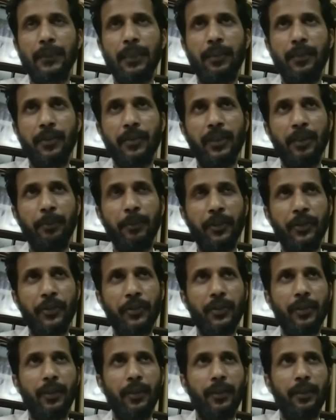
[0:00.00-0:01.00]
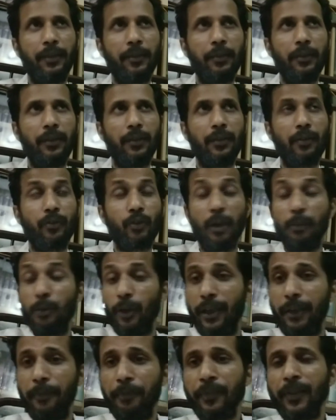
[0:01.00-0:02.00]
his name is
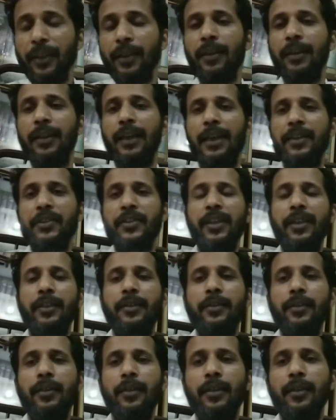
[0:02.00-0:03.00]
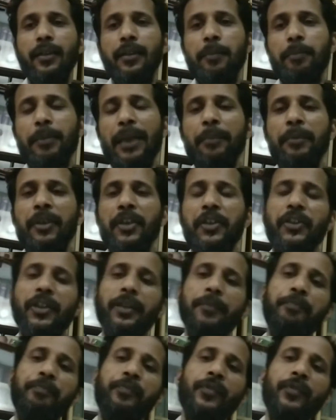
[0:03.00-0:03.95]
Cromwell as their prime minister.